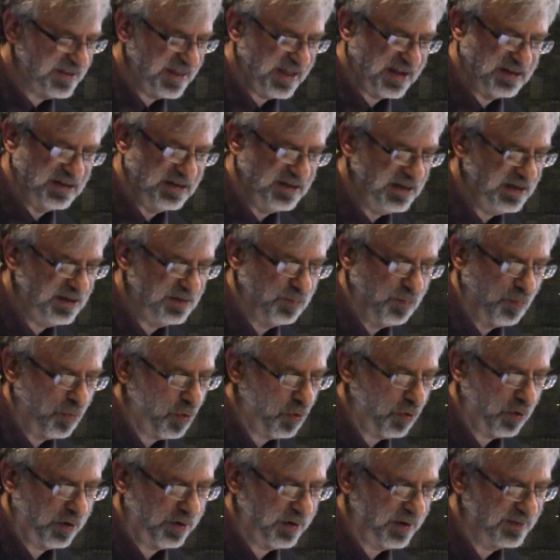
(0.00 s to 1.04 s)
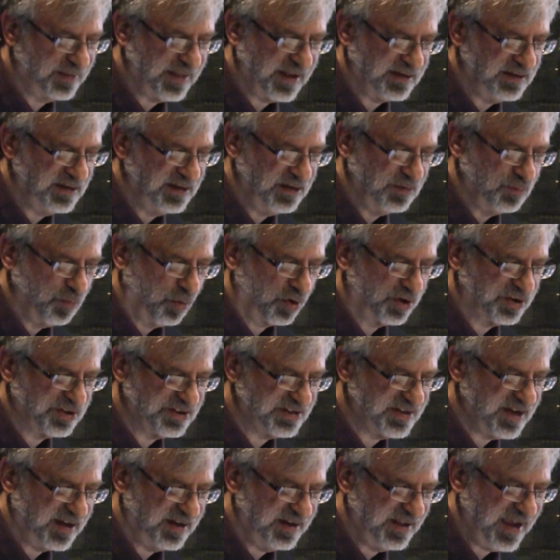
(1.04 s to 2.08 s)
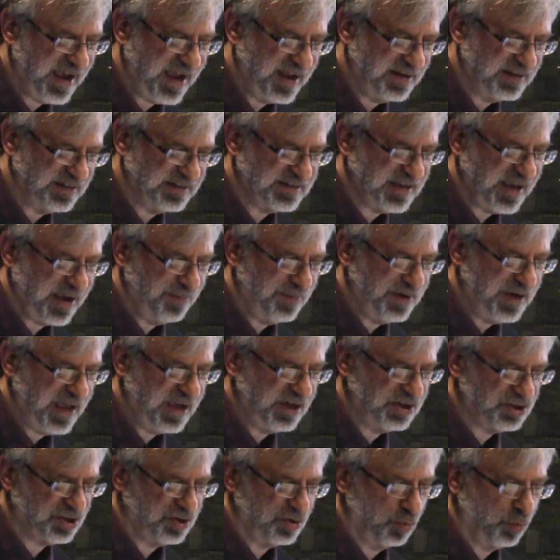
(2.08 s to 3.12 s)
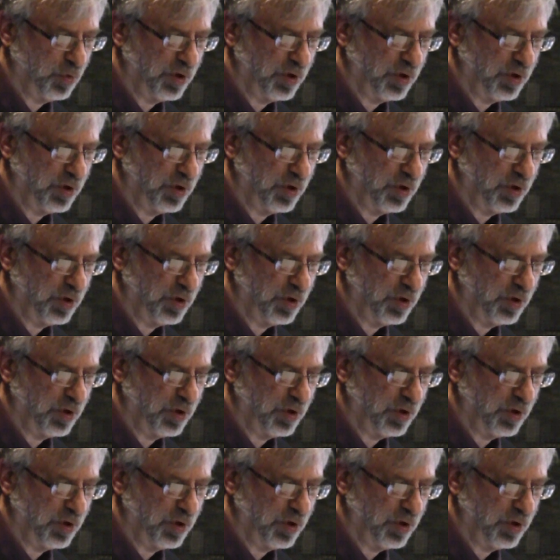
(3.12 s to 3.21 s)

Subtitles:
that need more study and examination.